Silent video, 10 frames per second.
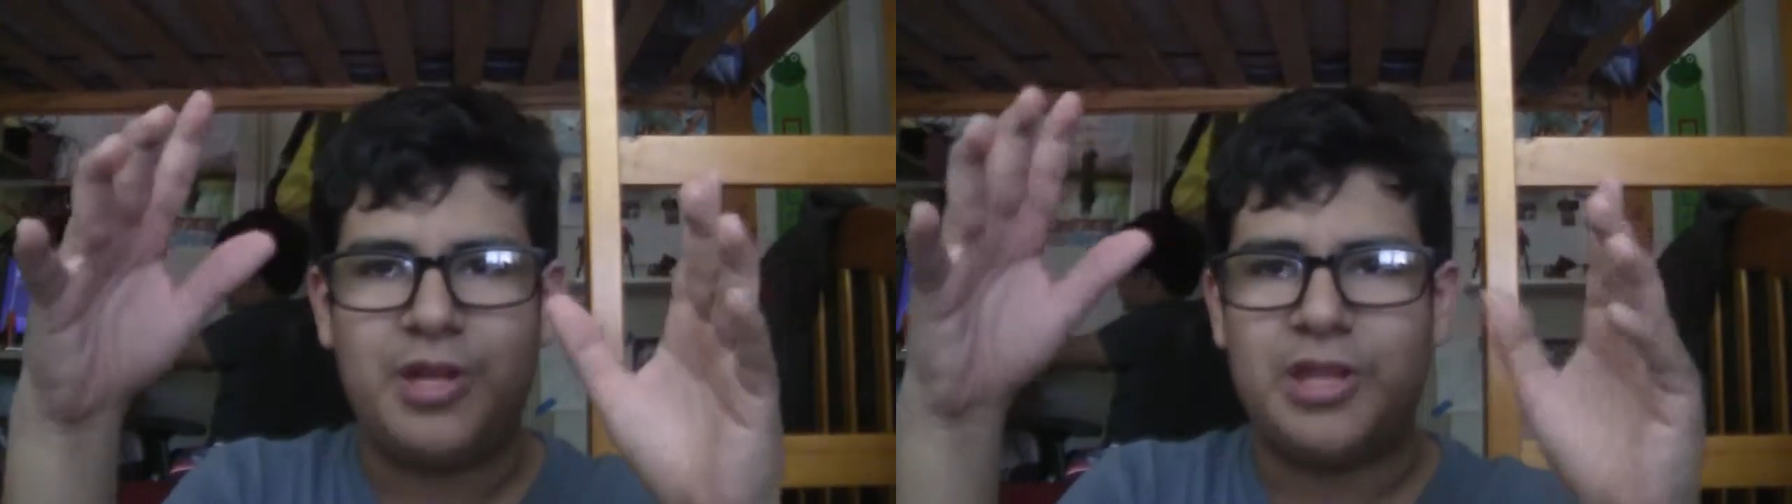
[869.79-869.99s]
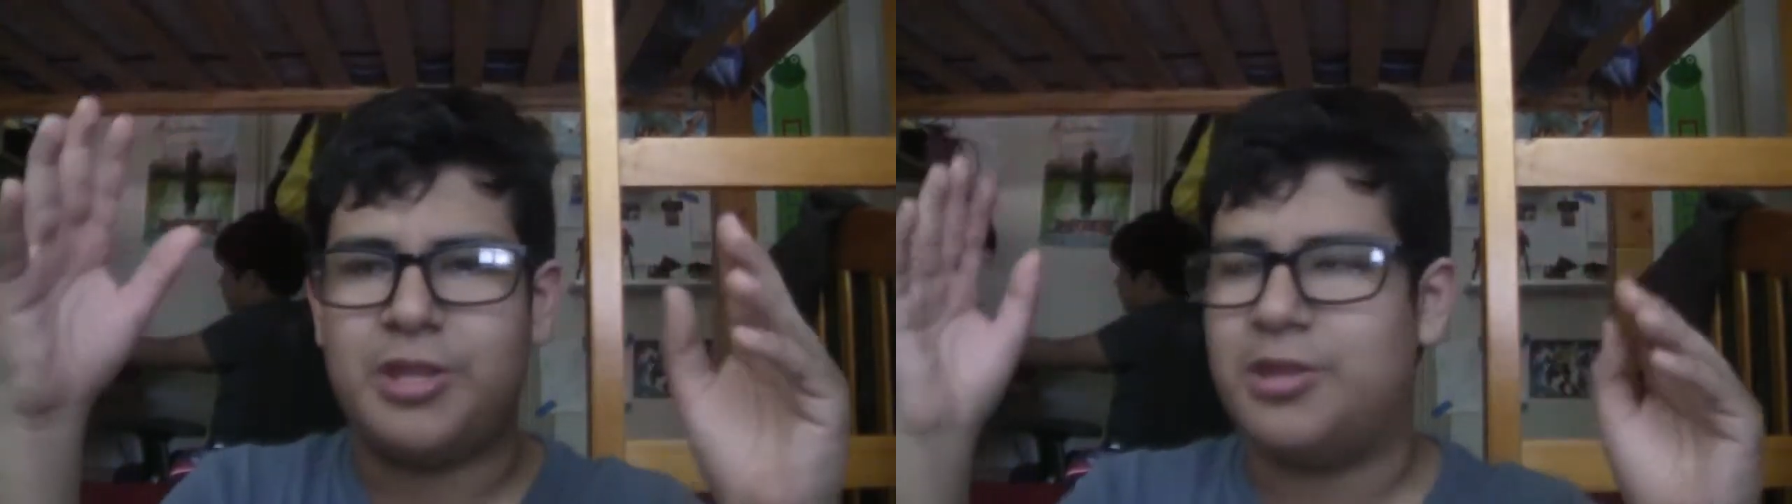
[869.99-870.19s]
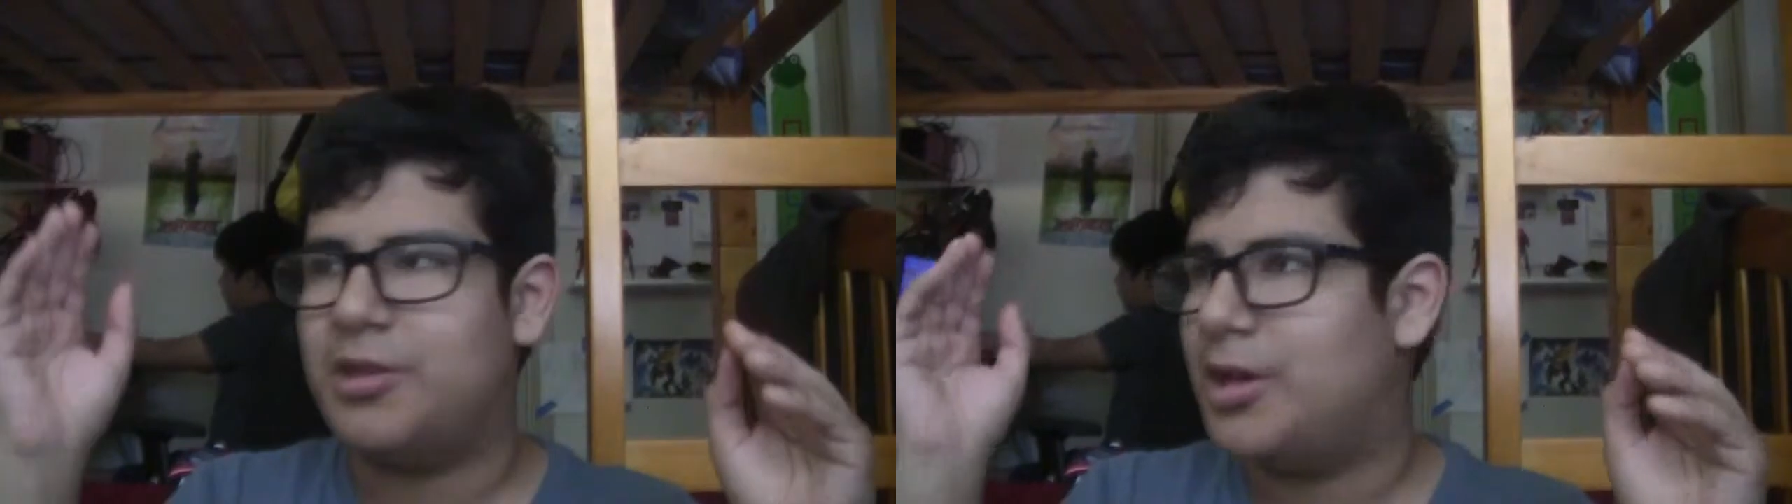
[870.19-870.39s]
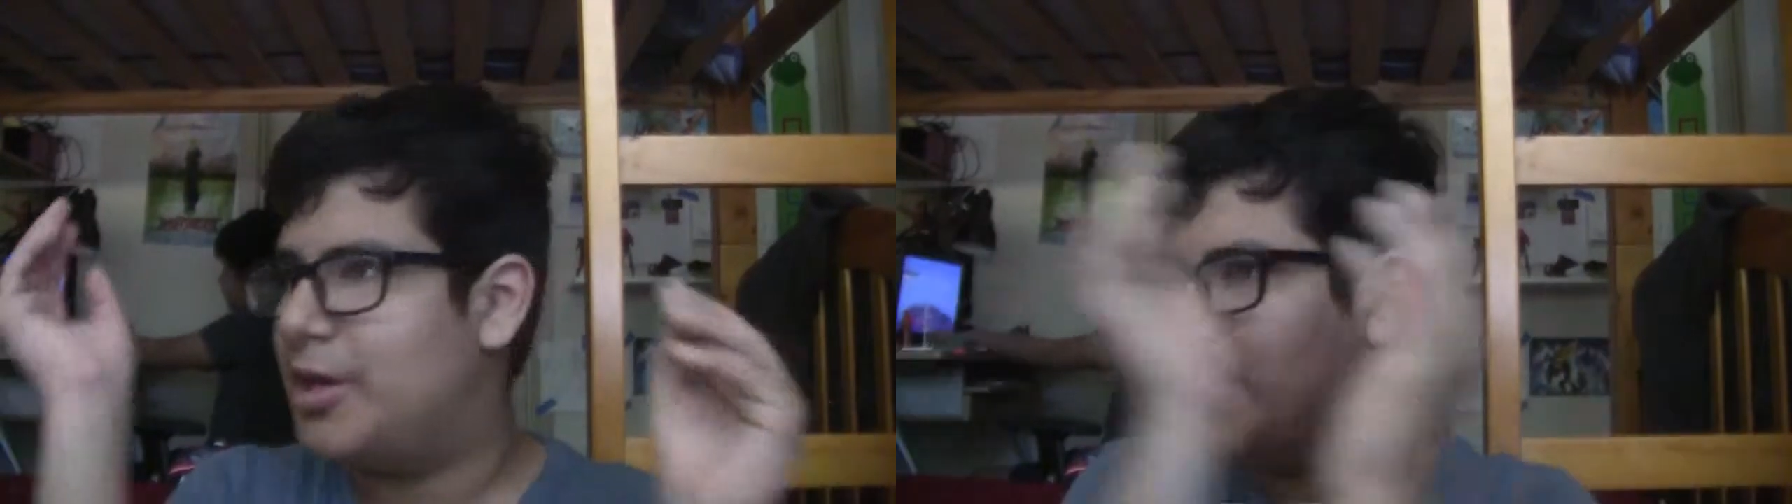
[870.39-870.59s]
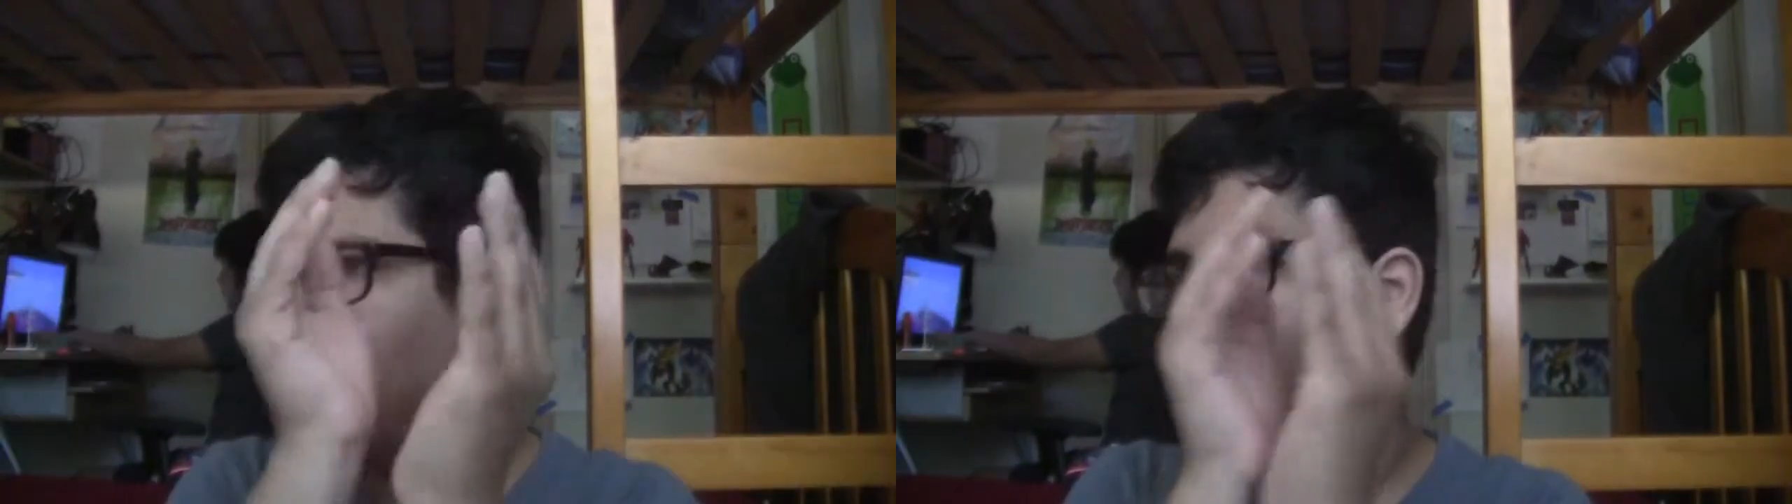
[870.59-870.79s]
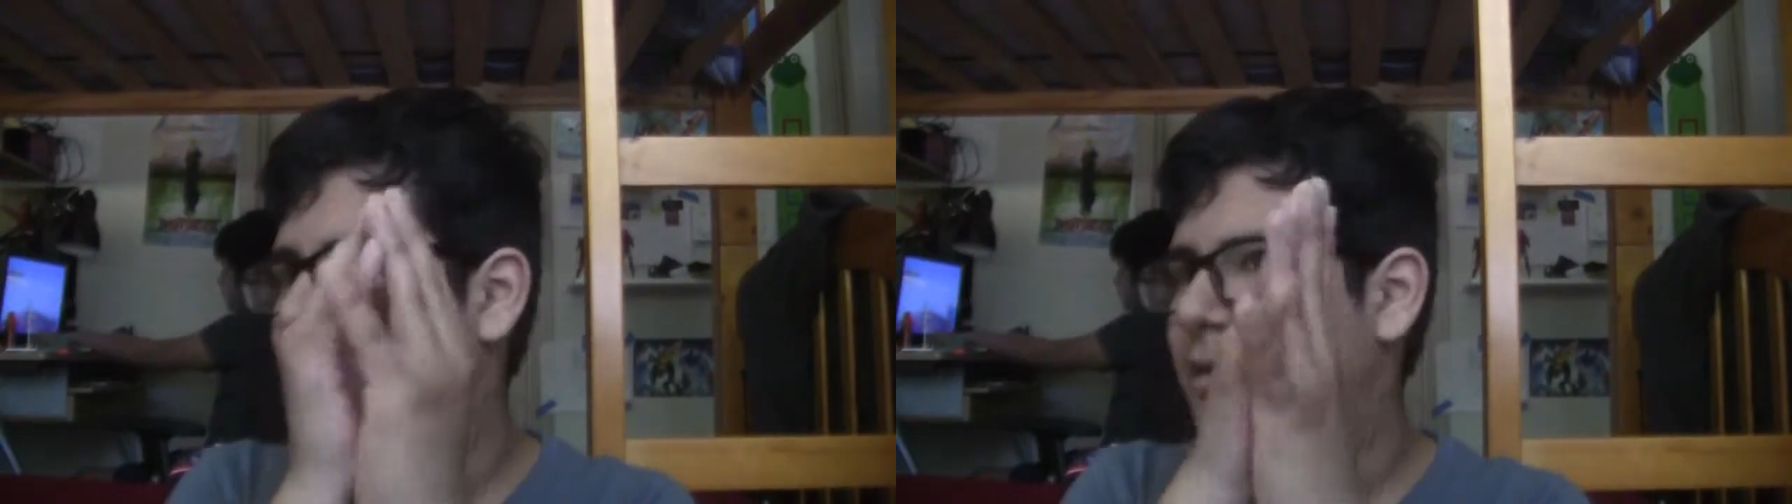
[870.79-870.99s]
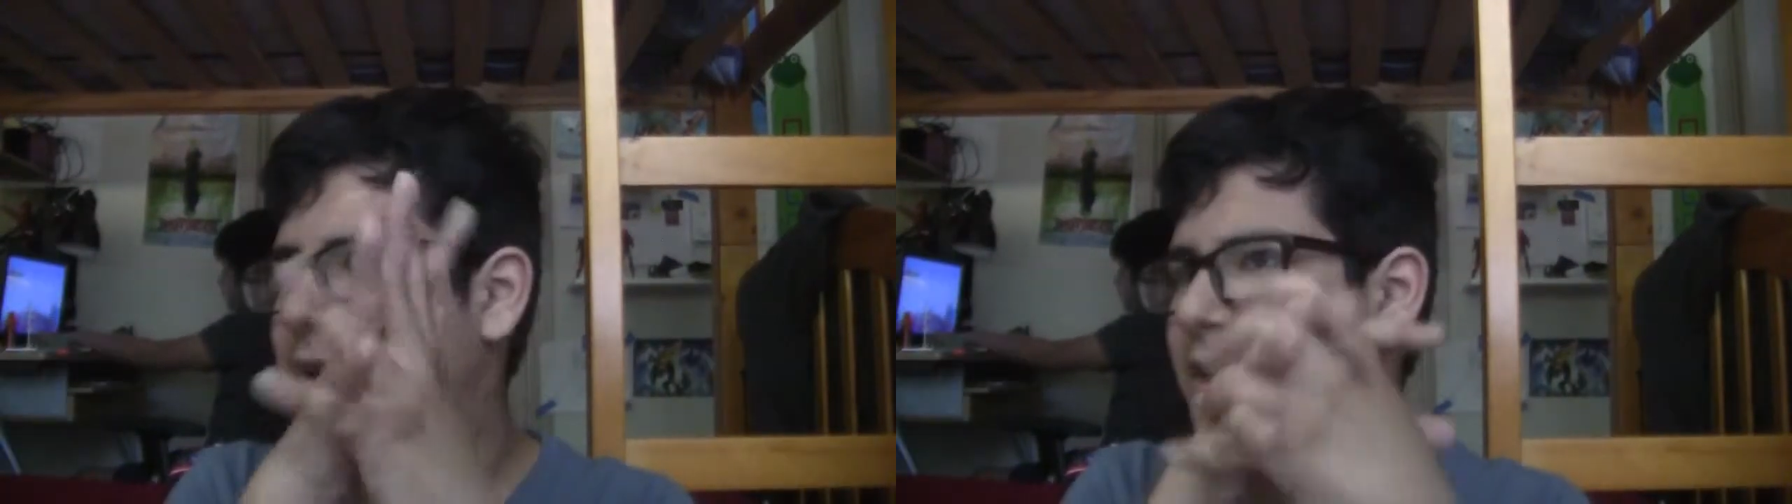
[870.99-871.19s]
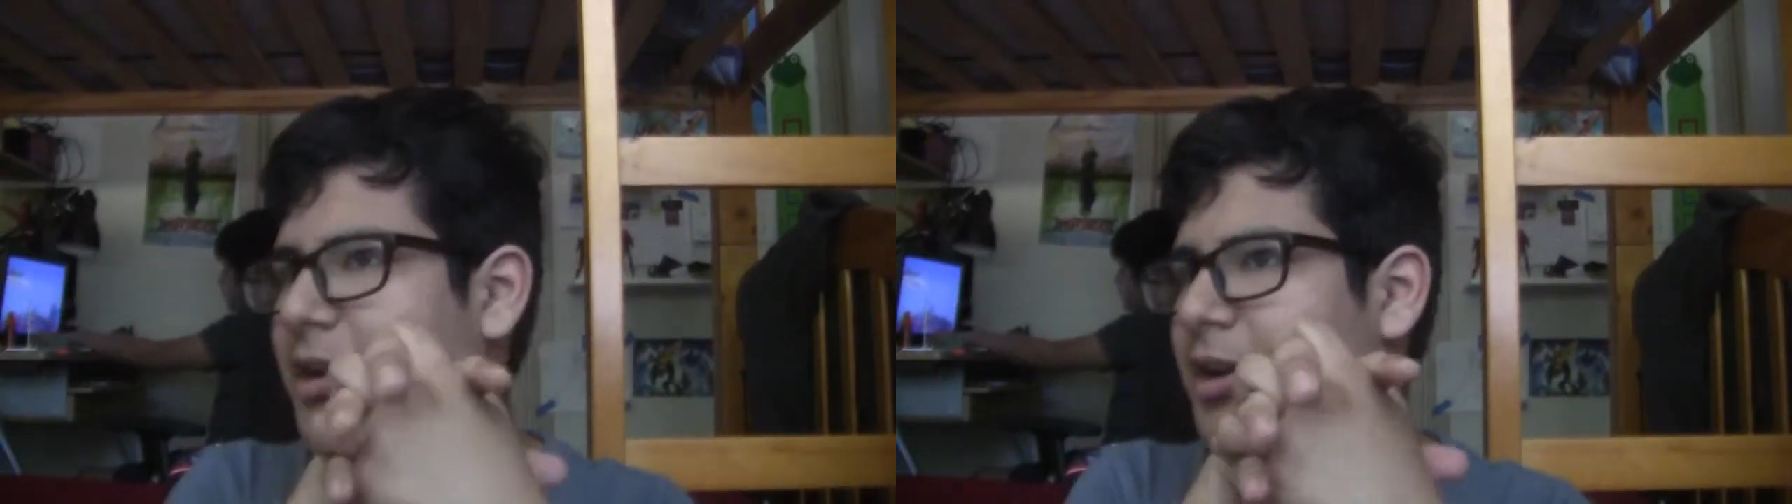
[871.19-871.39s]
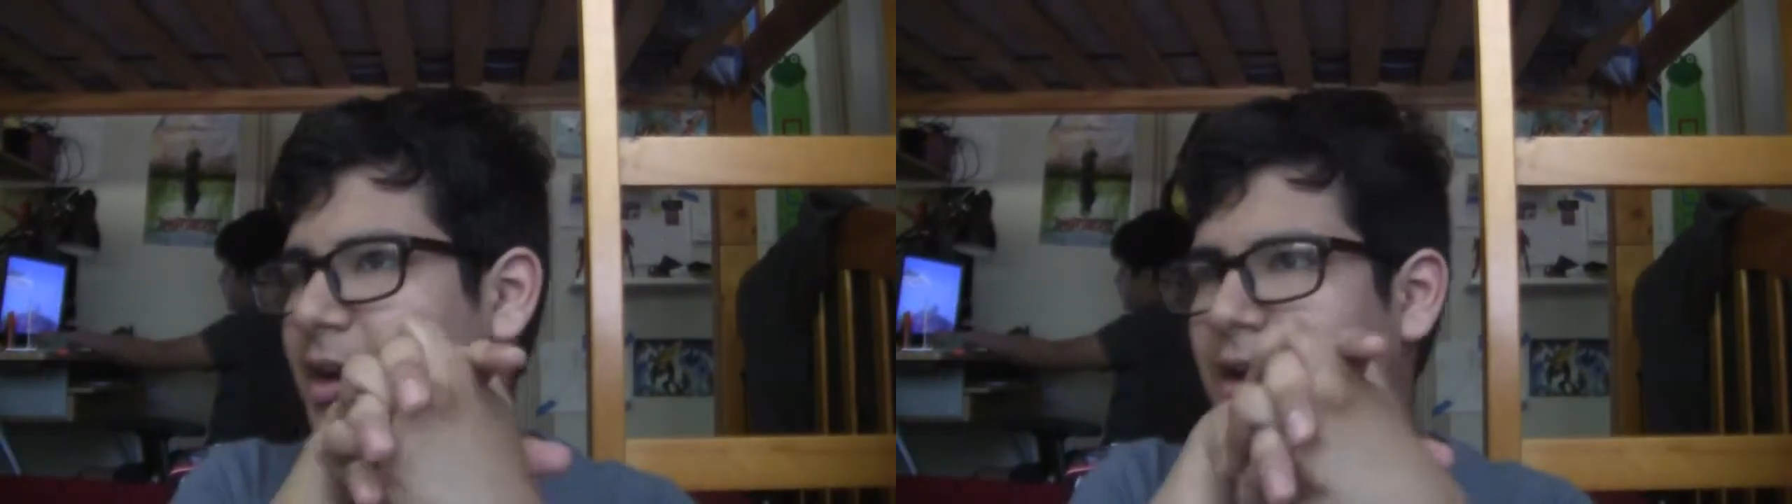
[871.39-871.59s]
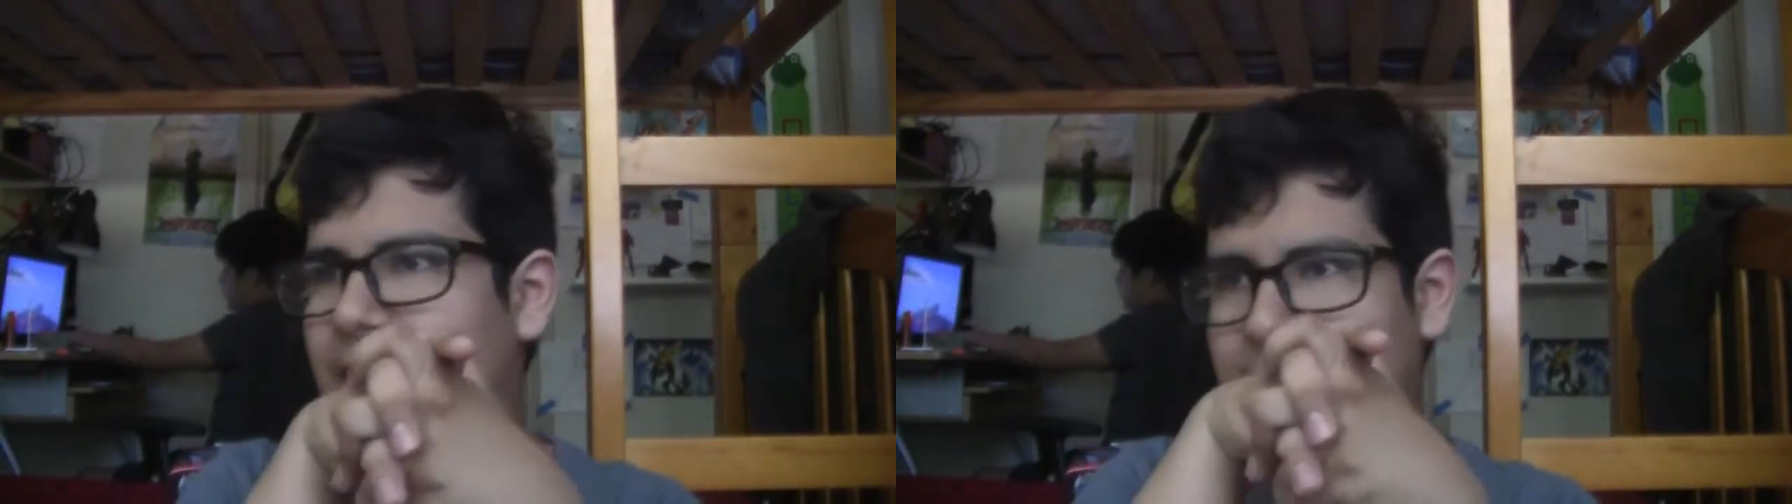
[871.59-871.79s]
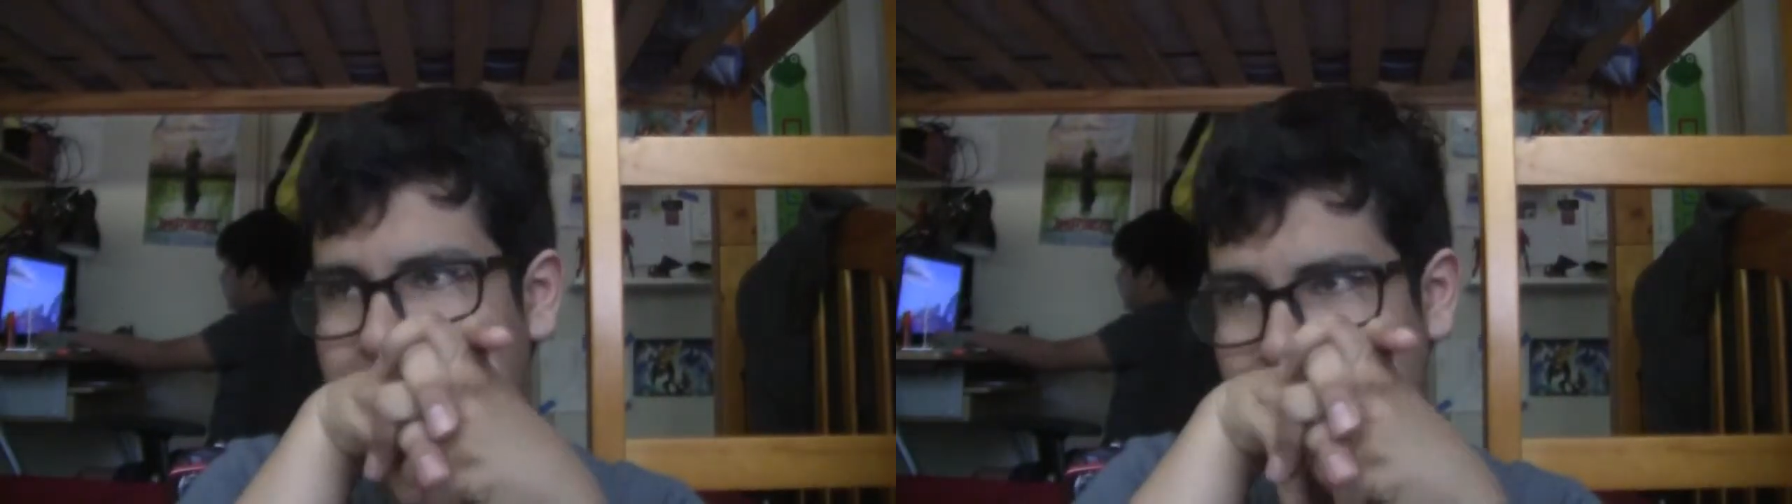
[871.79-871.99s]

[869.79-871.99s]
with Eric